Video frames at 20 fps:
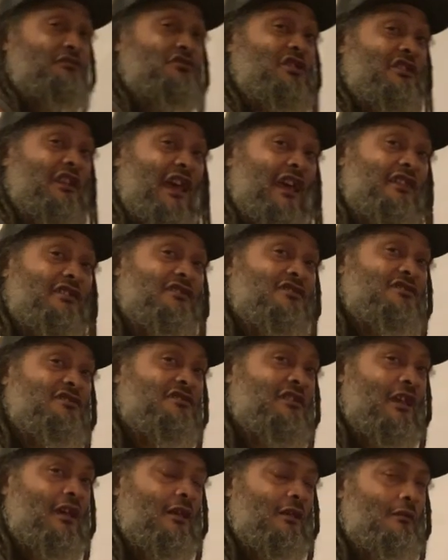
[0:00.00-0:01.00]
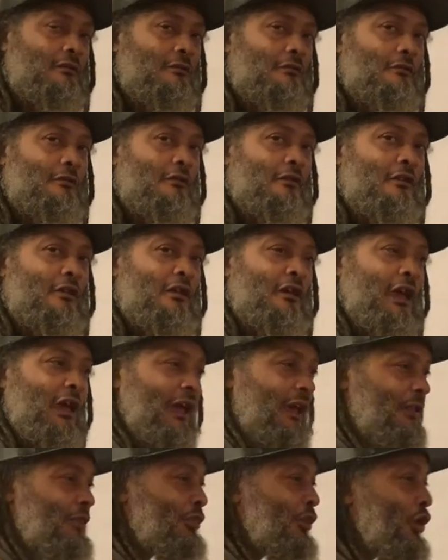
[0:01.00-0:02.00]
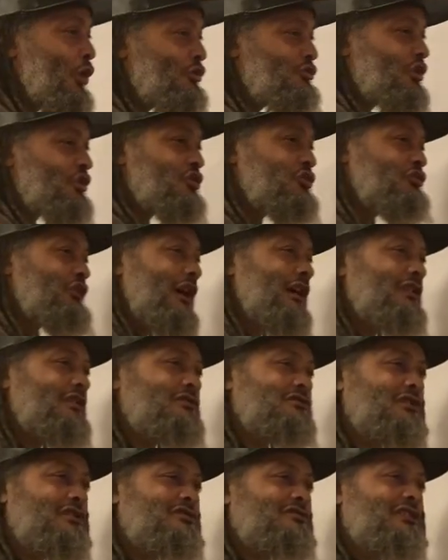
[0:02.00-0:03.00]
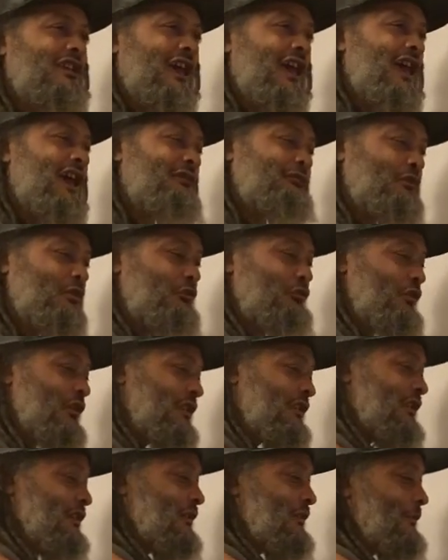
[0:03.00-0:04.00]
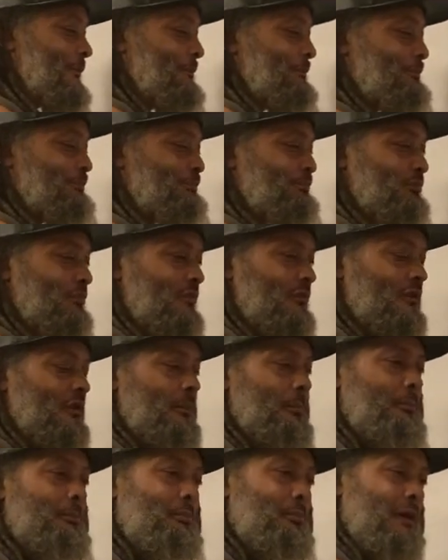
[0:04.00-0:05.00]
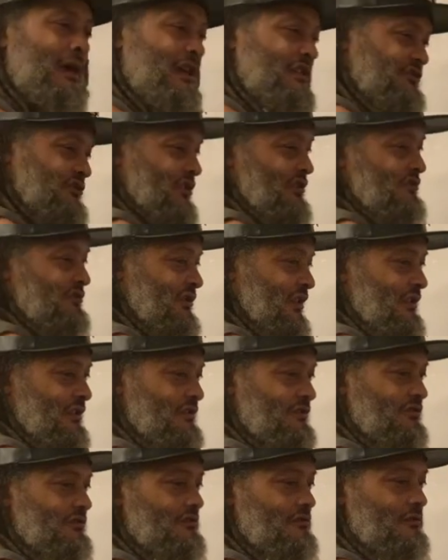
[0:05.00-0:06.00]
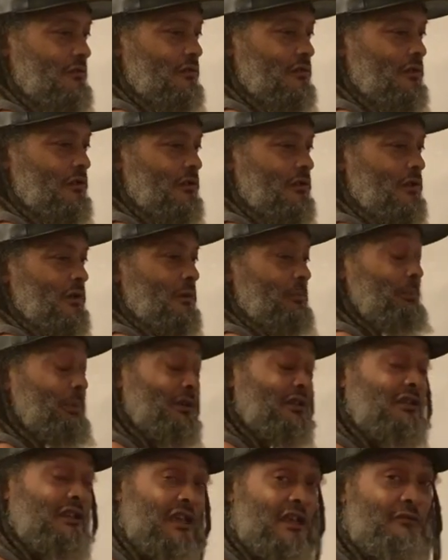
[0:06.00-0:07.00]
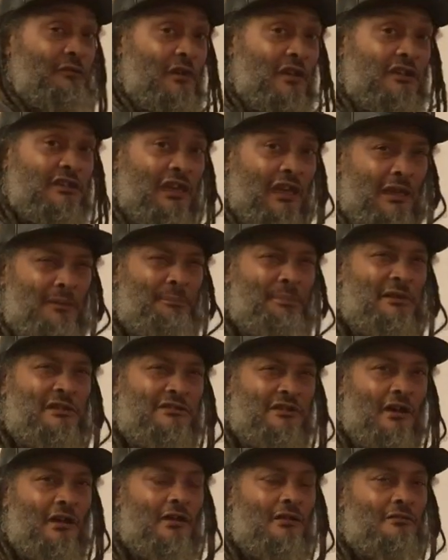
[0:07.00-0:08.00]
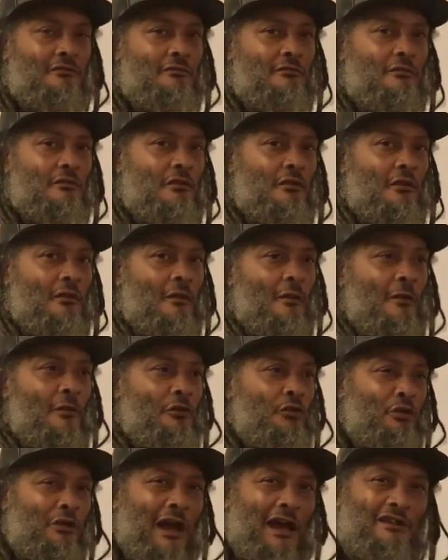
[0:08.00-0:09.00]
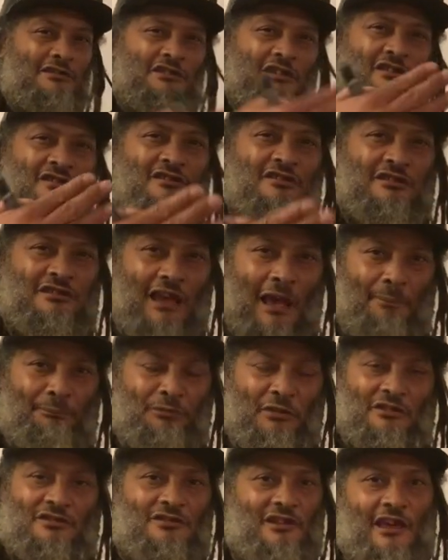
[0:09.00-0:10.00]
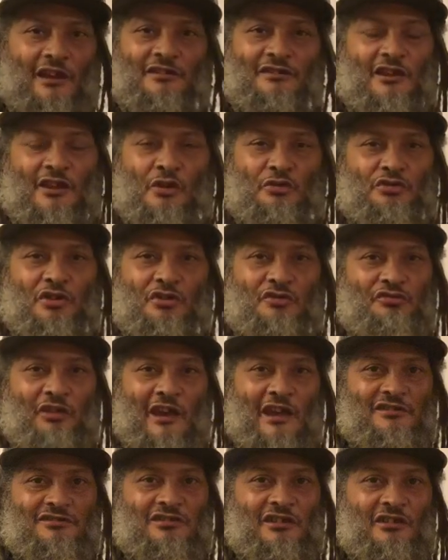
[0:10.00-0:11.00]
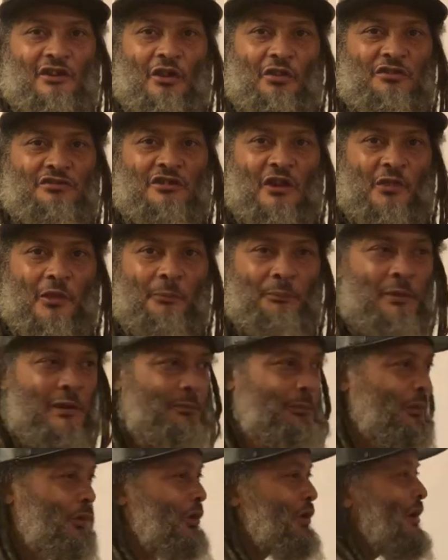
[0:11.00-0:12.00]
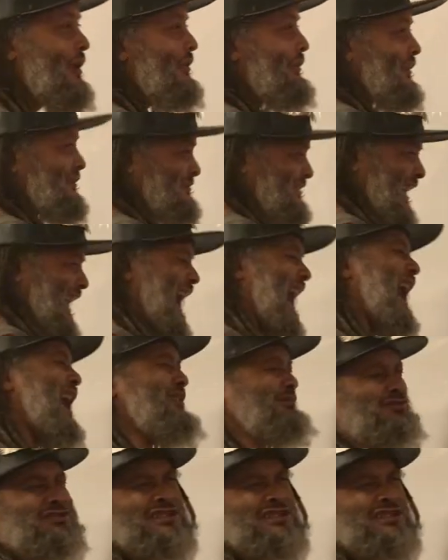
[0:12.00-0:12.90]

to that extent. And those astrologers that haven't really measured this believe it can't be done. You got these skeptics like Neil deGrasse and all these other people that say, I've